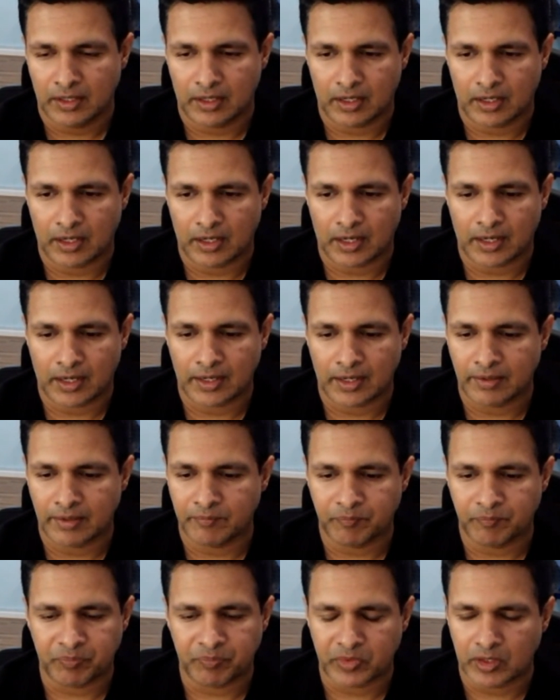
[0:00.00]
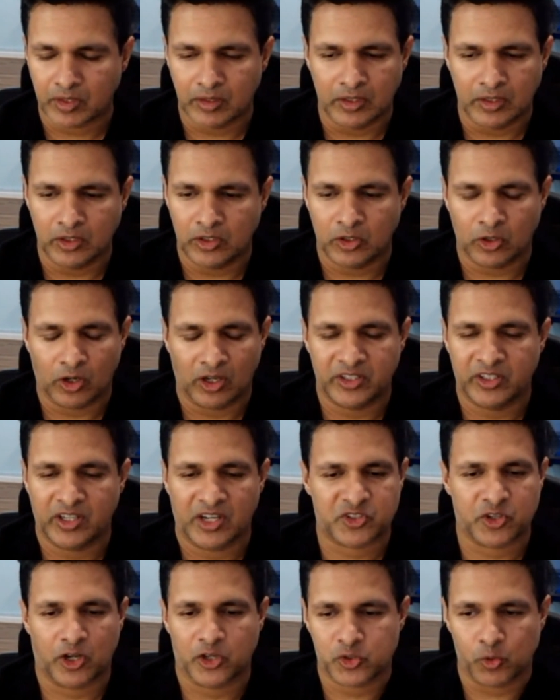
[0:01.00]
Uh, you, you
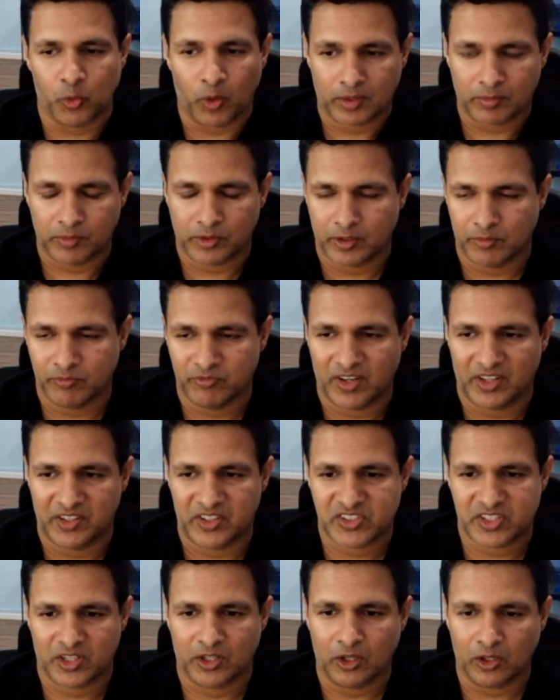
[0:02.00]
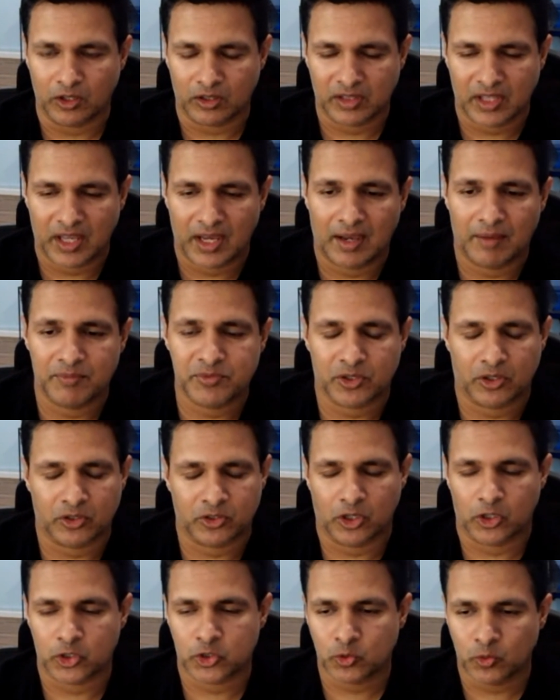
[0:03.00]
guys are also welcome to come find us at Hulk Labs, our,
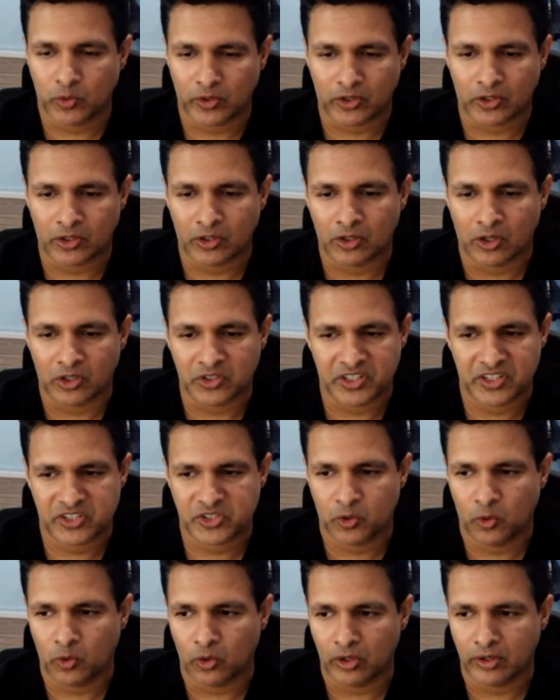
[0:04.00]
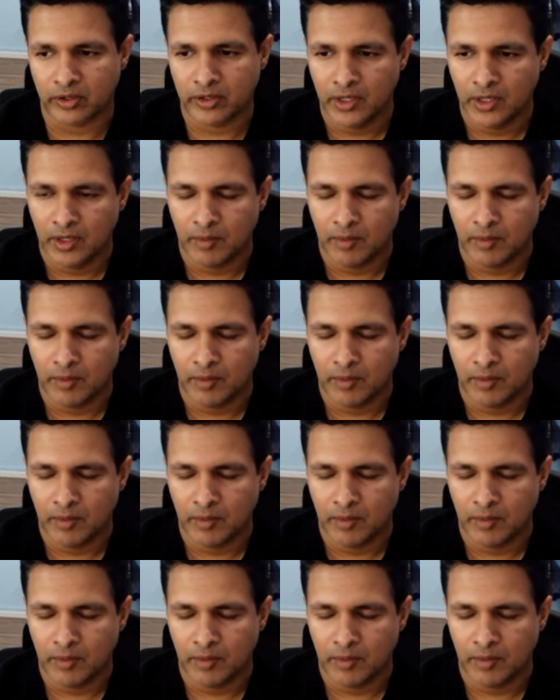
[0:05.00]
our Twitter, our Discord.